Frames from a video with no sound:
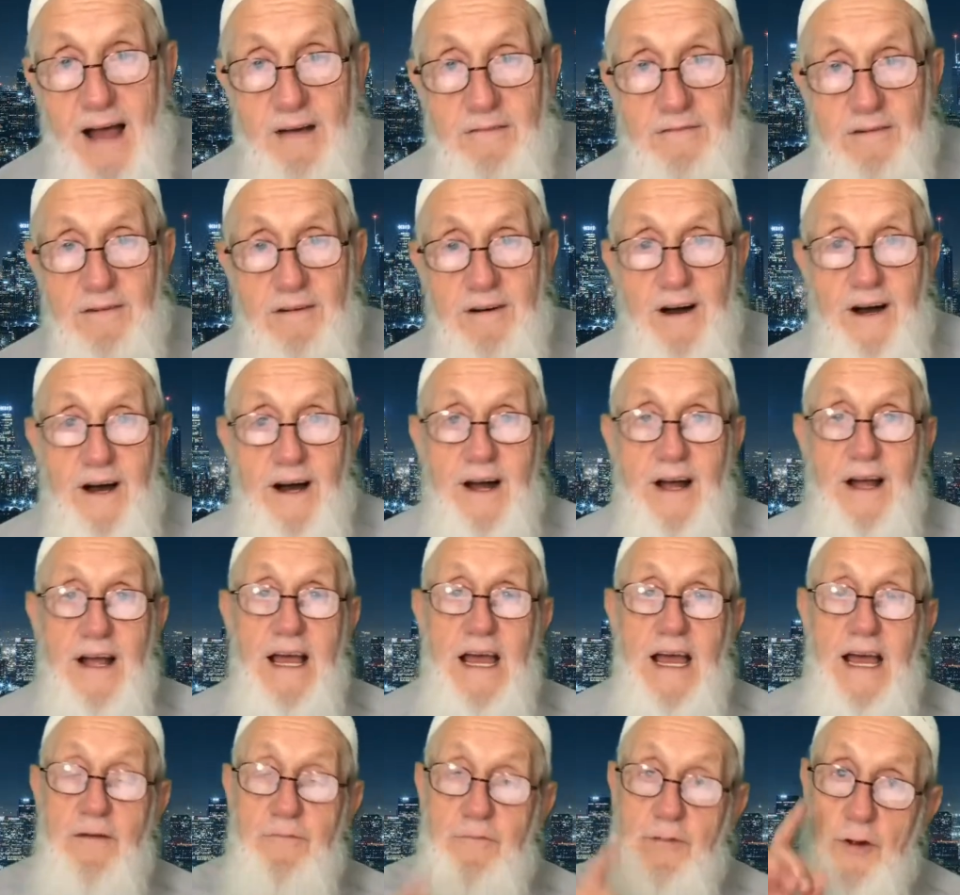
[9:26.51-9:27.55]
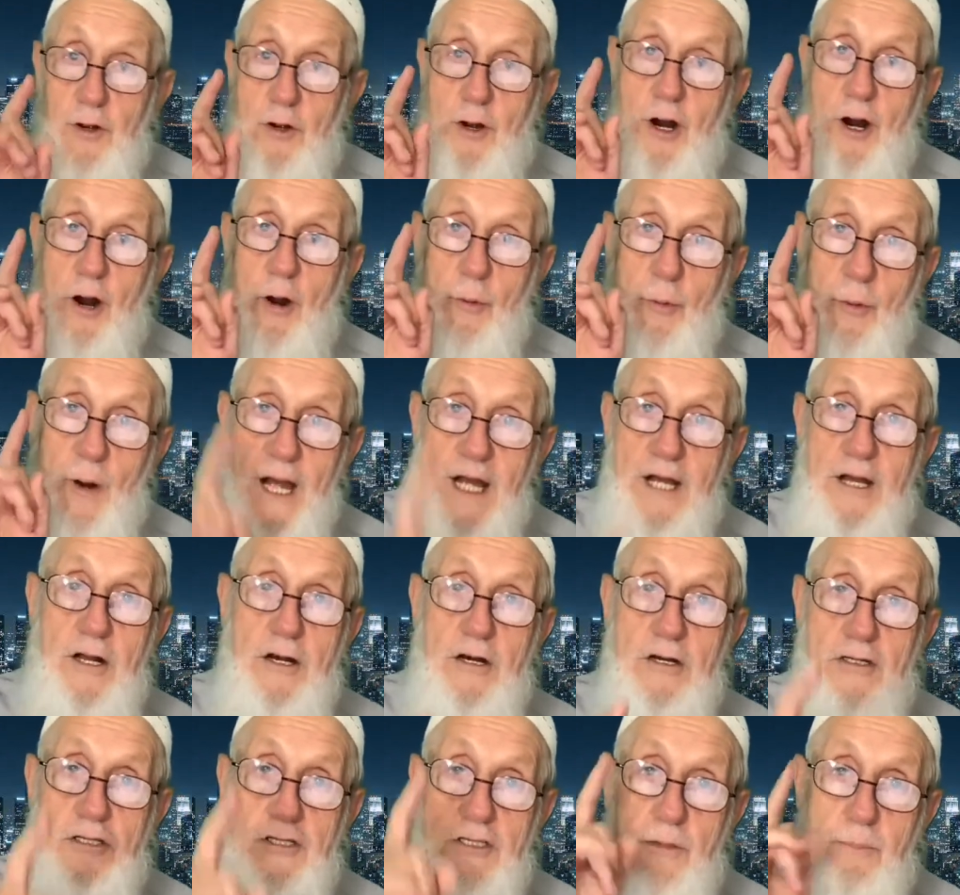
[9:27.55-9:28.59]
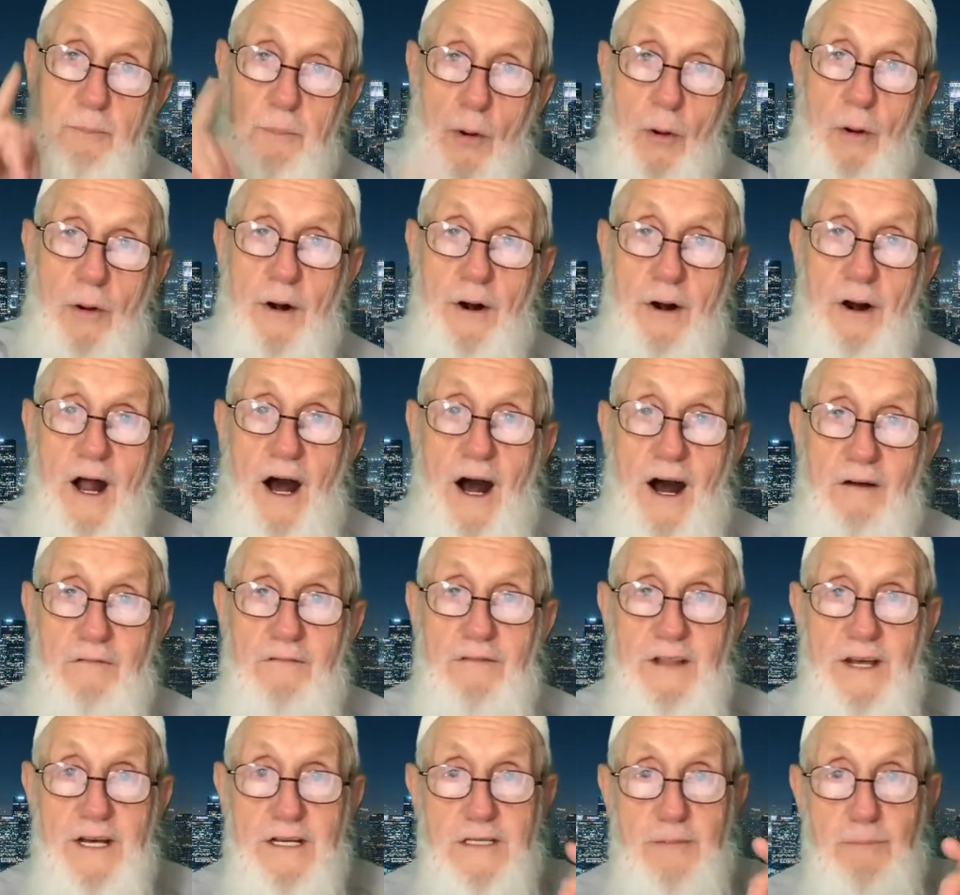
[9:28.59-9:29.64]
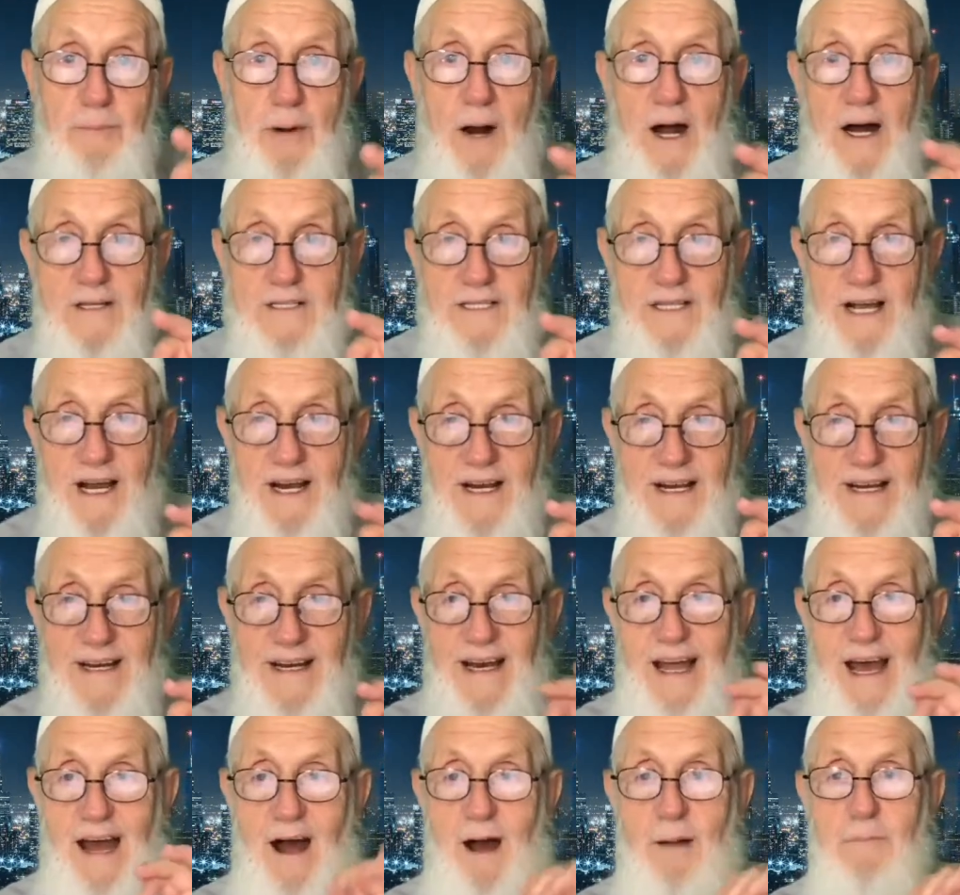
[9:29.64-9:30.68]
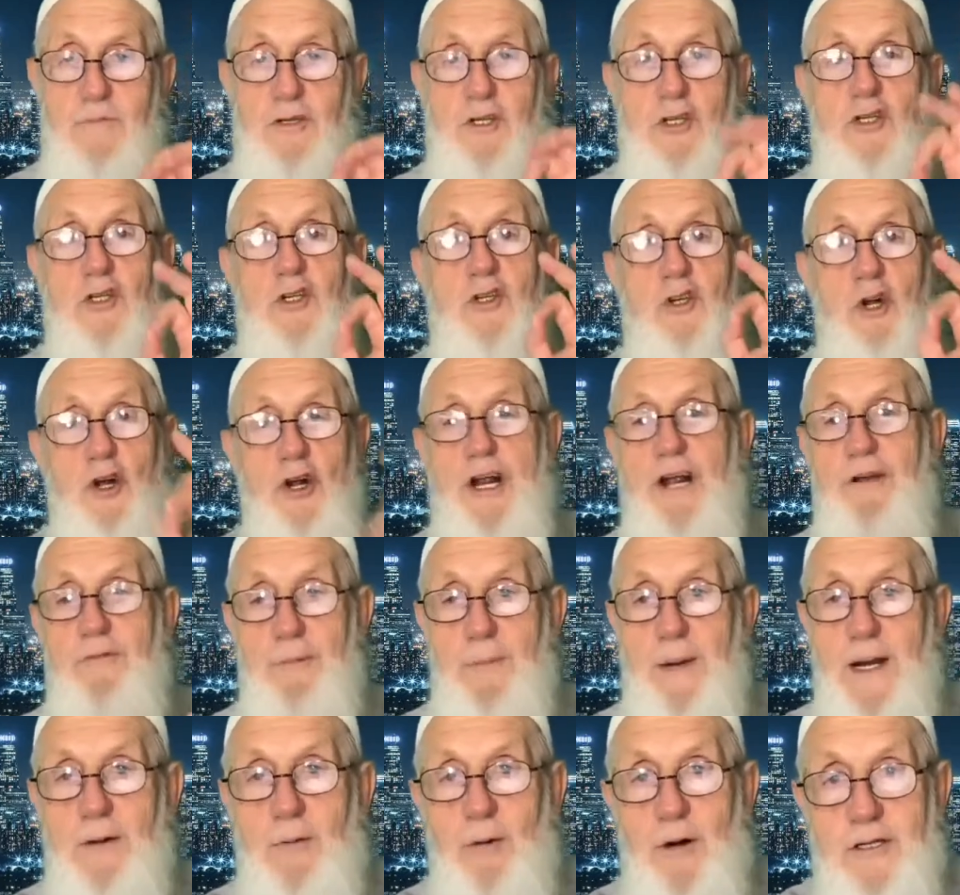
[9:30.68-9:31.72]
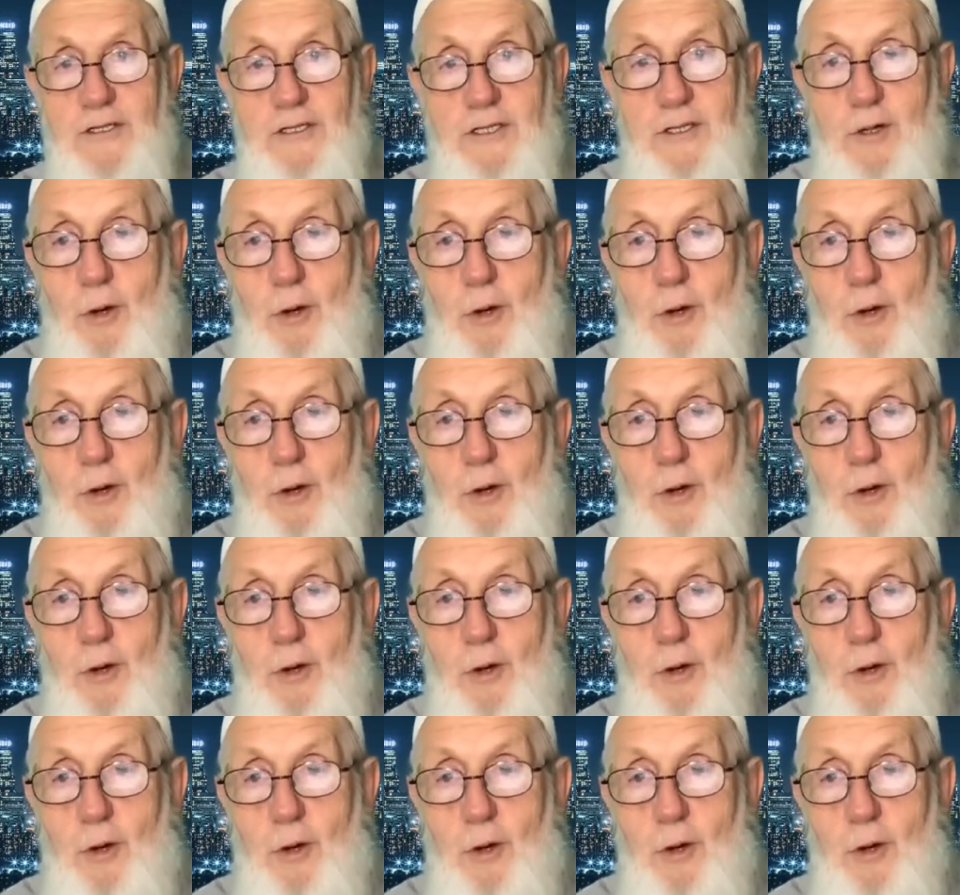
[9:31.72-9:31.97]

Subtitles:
If you're a regular supporter of this project. Now, I'm sure everybody wants to know what's the